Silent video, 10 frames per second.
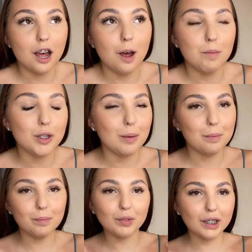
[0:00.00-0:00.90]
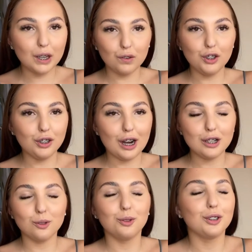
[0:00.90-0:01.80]
So I'm giving you
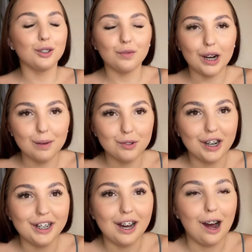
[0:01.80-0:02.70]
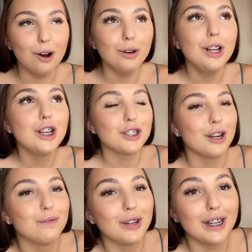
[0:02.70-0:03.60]
guys all the good vibes right now, so
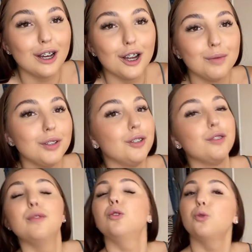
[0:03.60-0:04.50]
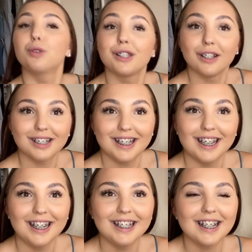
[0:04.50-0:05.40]
I really hope you all
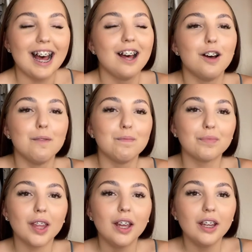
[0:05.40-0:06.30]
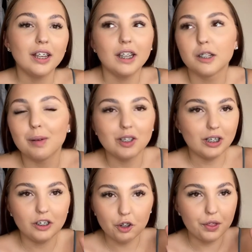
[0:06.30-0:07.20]
succeed,
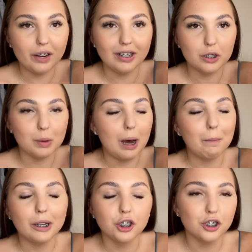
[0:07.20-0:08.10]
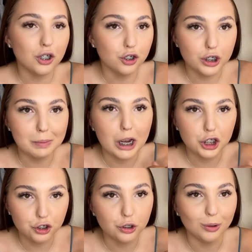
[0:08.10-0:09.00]
especially in your theory as well, because trust me, I
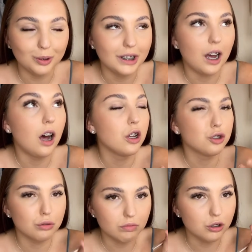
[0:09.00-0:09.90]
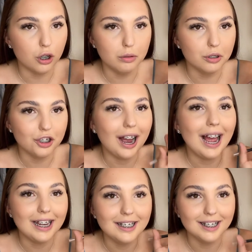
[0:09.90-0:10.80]
struggled with that so much. I
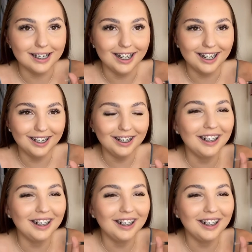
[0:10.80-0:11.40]
hated it.